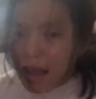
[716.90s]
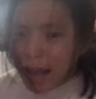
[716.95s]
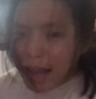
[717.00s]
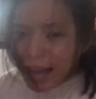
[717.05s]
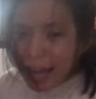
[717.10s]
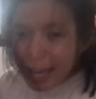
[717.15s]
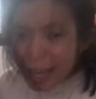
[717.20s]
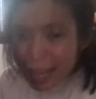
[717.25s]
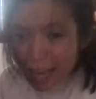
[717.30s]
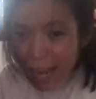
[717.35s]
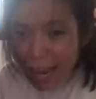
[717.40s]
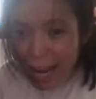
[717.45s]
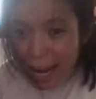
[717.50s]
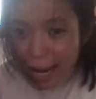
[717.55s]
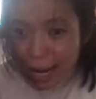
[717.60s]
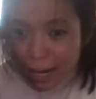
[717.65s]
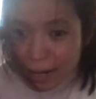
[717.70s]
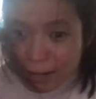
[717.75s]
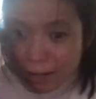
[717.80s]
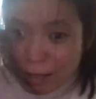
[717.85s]

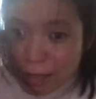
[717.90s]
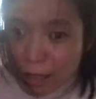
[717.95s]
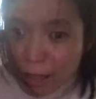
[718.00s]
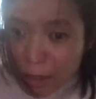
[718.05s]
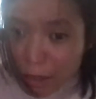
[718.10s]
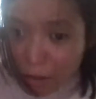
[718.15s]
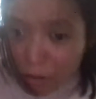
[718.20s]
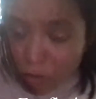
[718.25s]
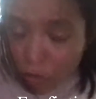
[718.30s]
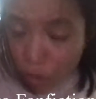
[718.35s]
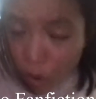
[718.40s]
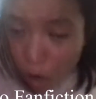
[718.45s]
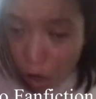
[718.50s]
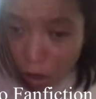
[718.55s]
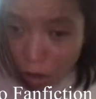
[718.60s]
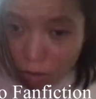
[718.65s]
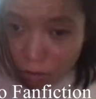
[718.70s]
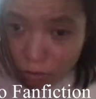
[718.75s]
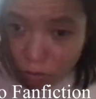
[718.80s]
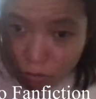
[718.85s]
Again, The
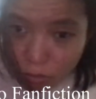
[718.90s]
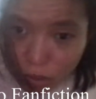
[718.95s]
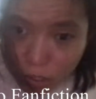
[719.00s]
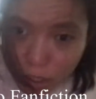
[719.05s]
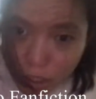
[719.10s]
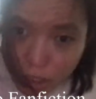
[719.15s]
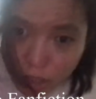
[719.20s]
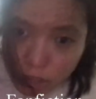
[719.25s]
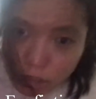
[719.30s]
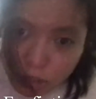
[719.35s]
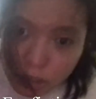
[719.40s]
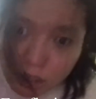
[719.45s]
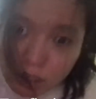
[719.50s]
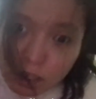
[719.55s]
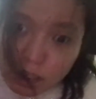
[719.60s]
Wolf was